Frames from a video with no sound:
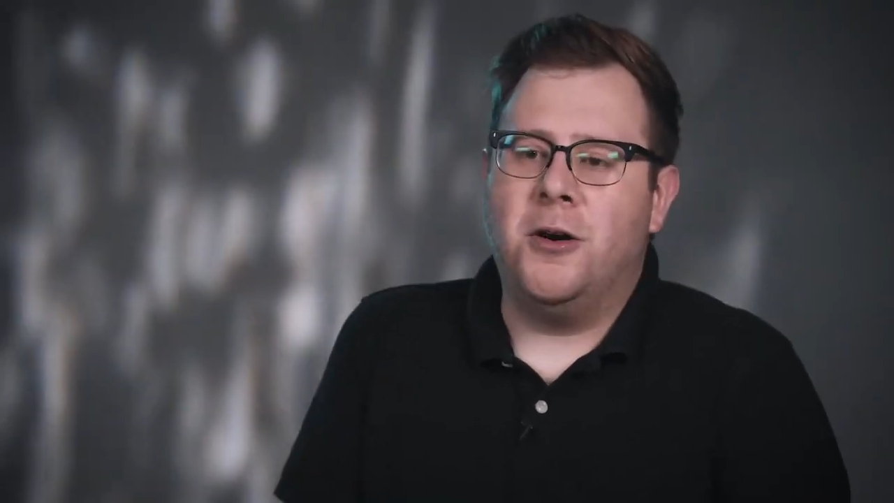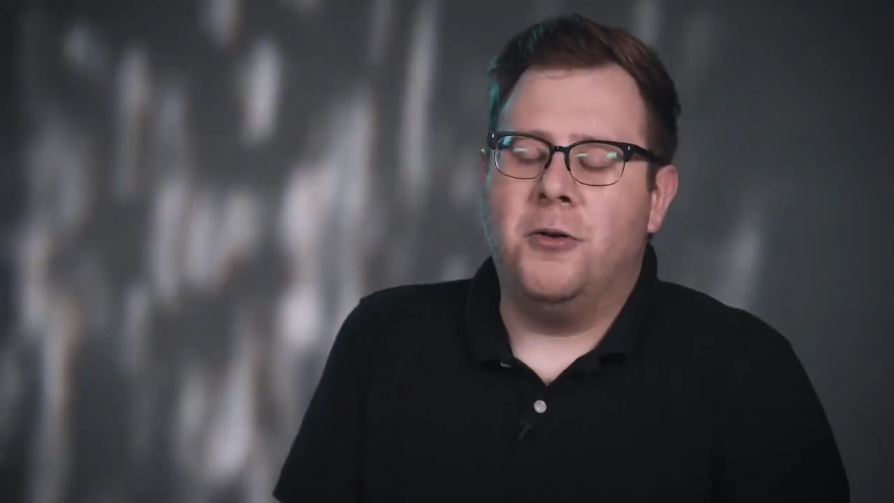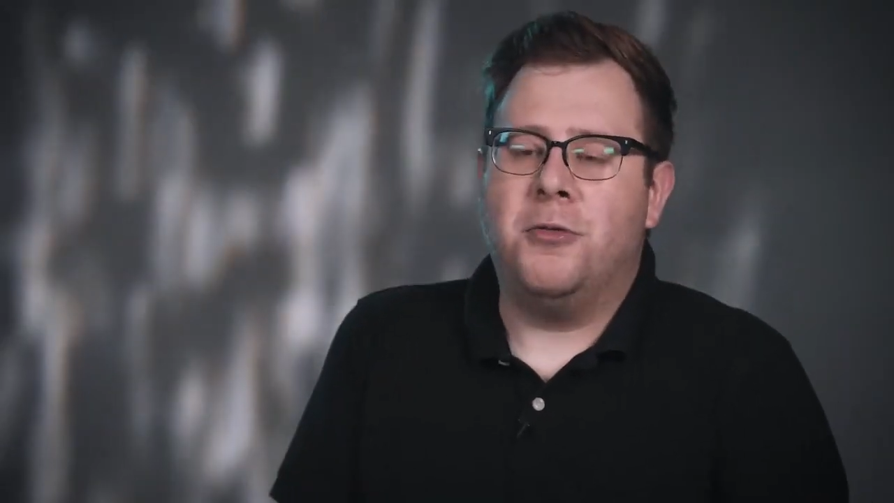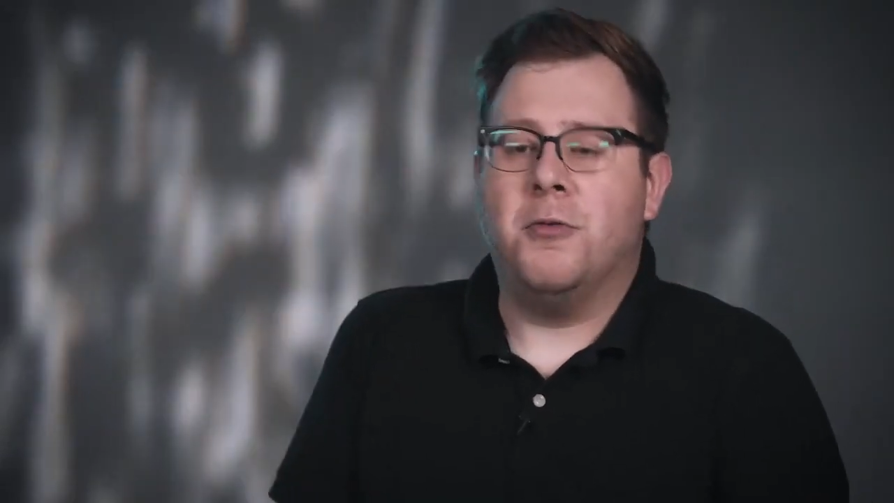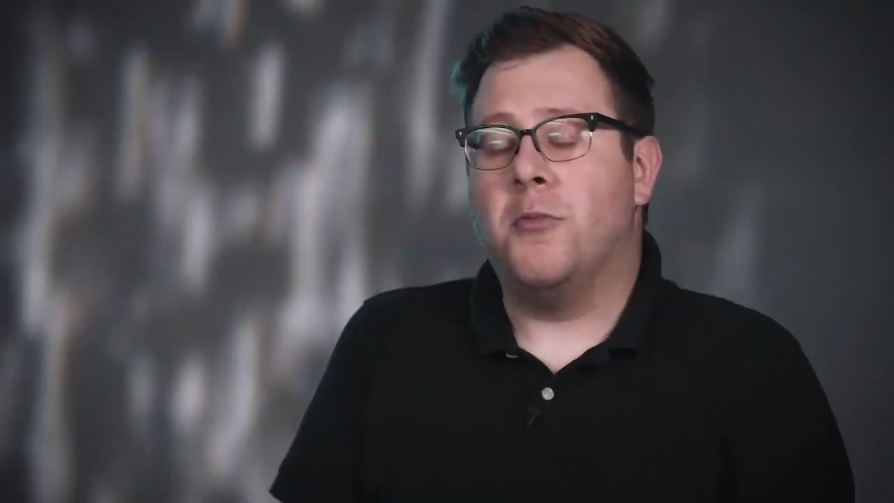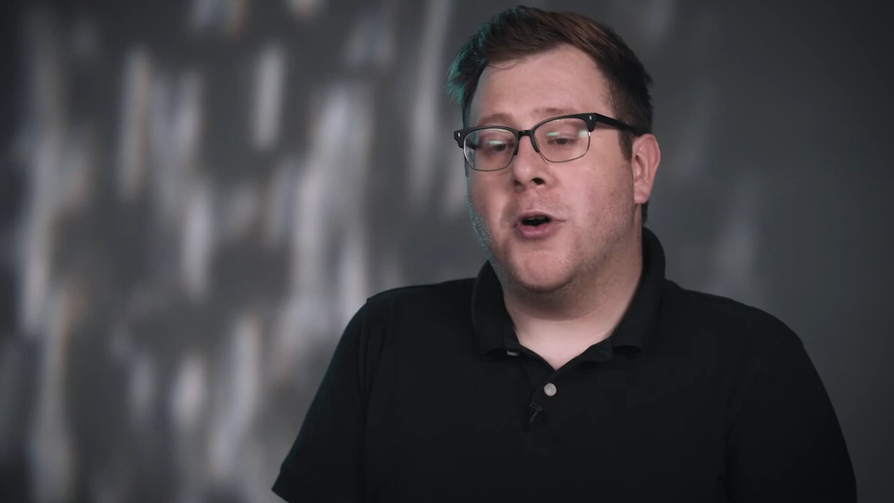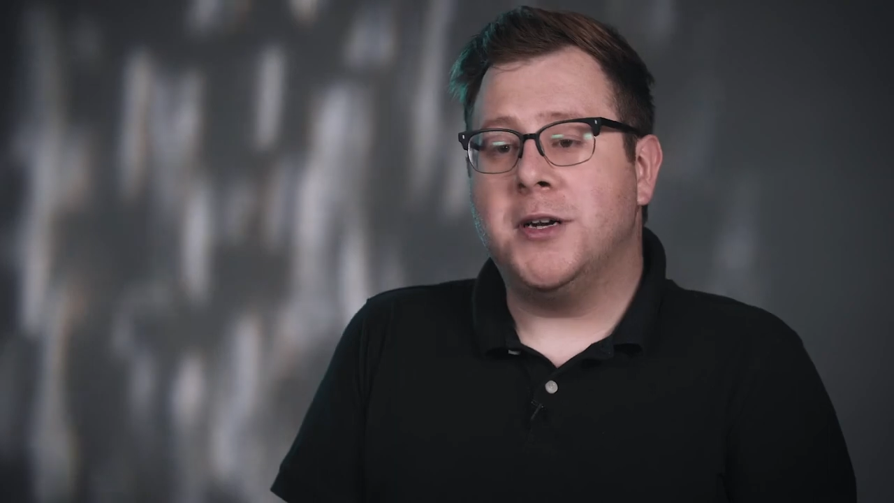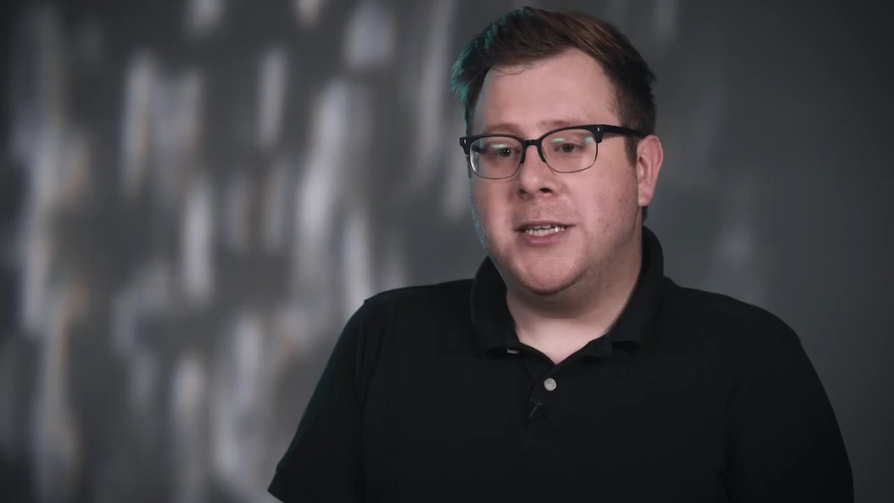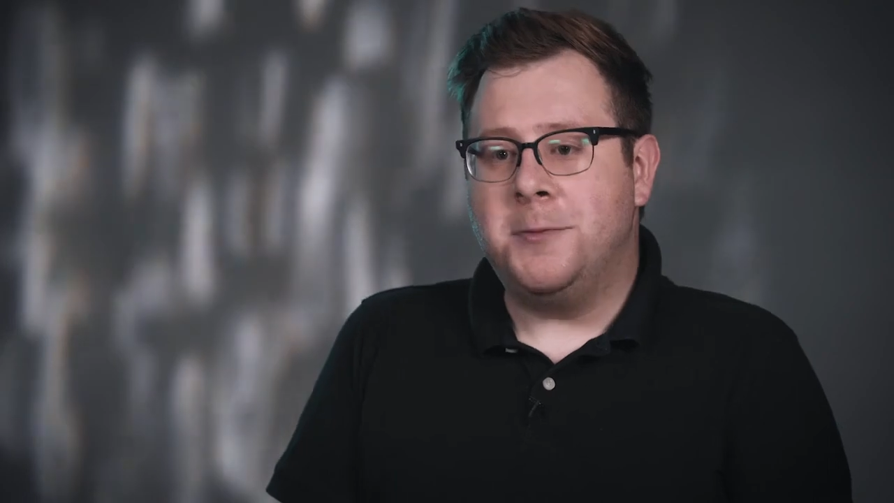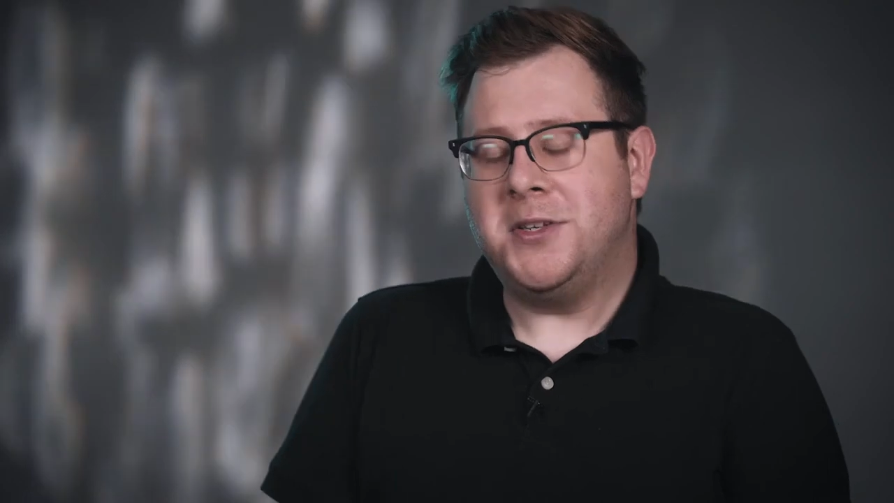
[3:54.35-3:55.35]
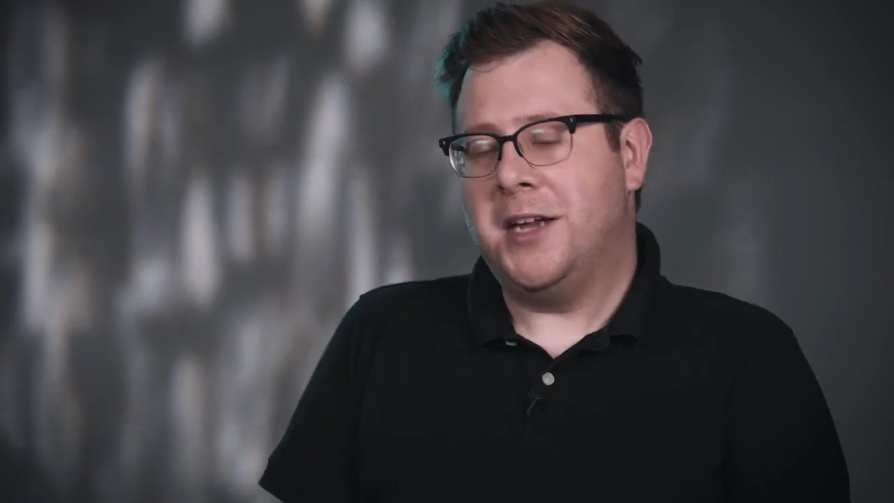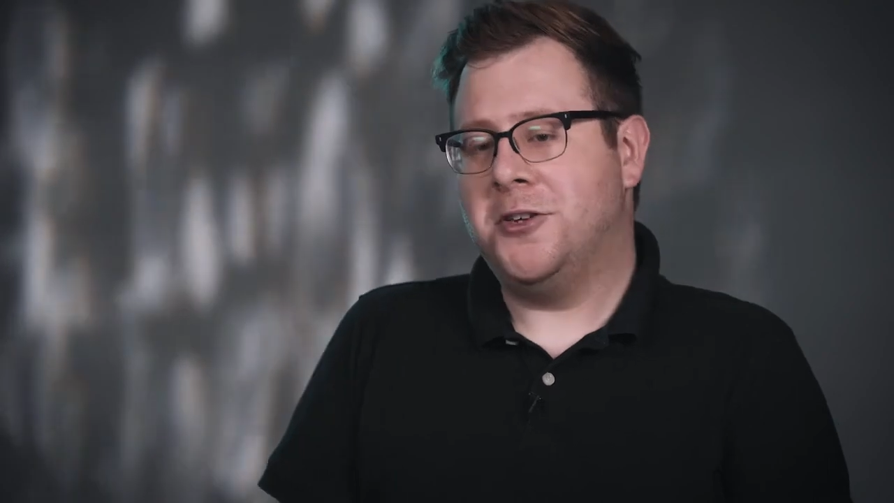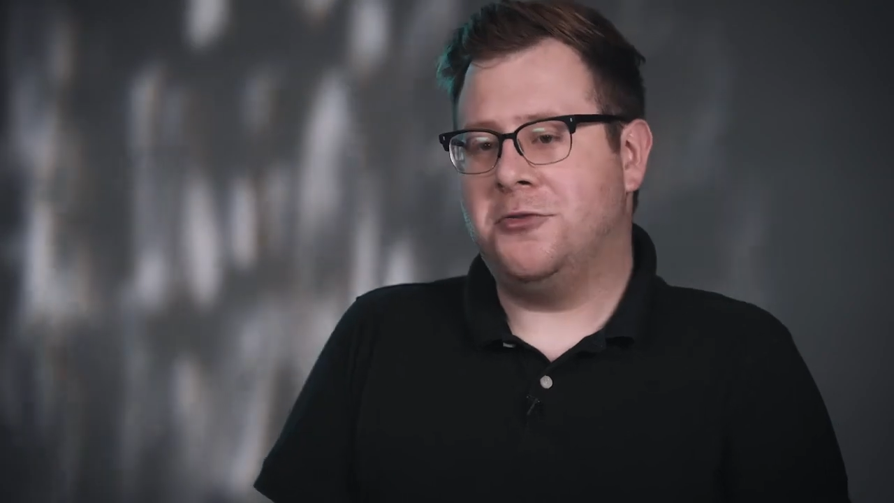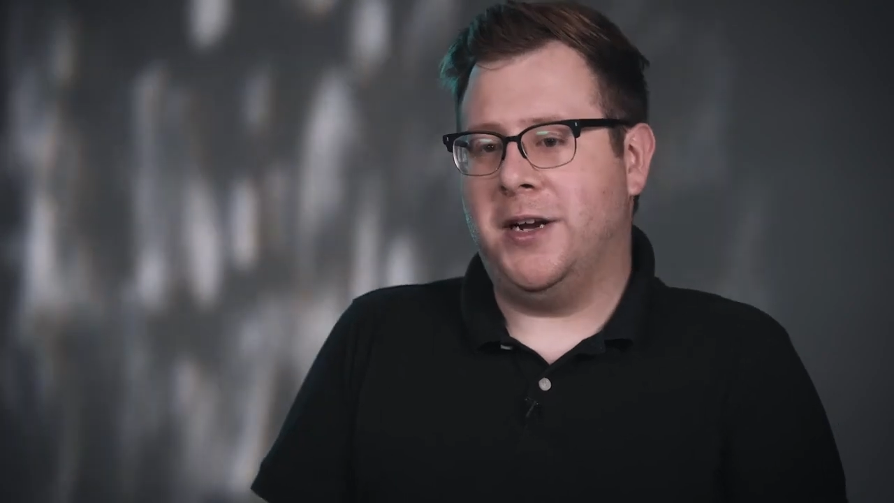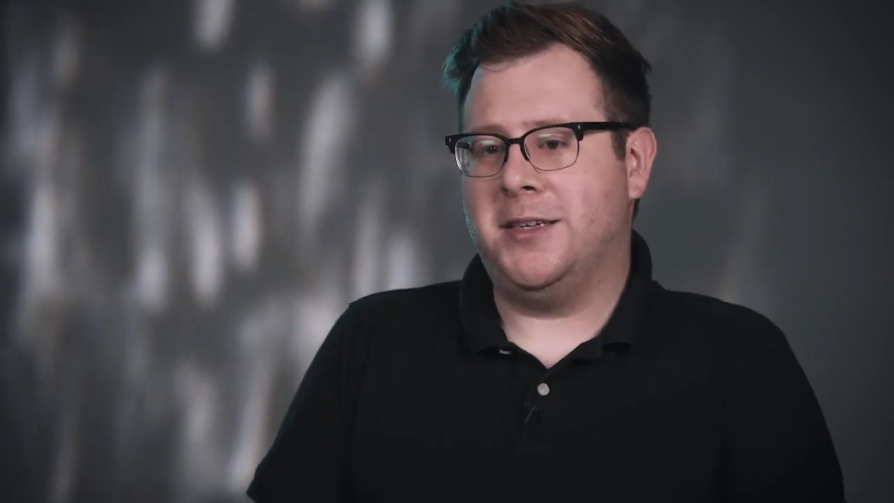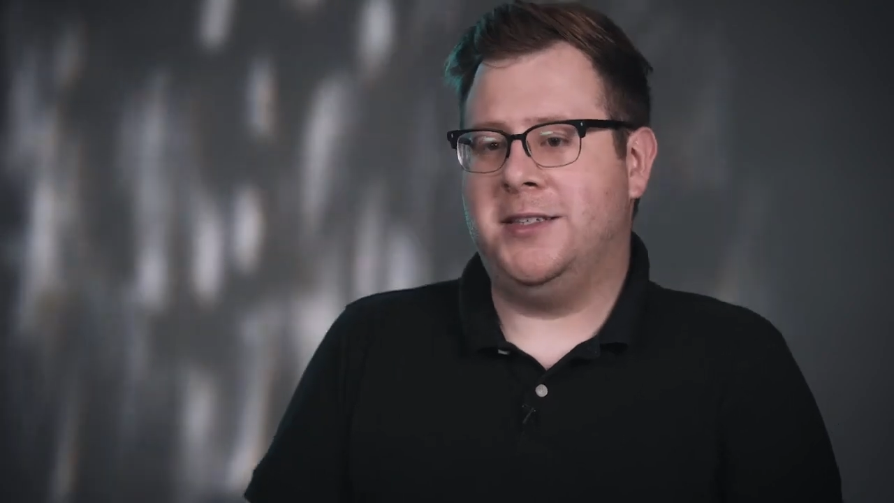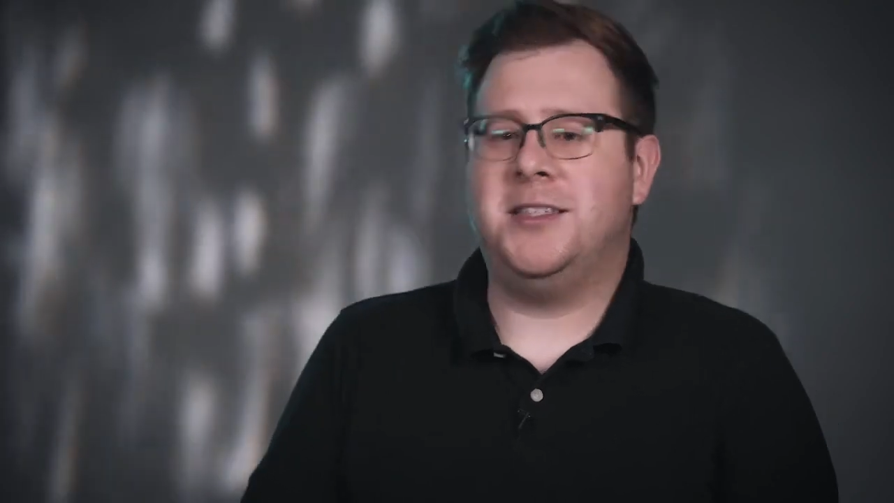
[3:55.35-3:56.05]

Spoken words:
go through more tips and tricks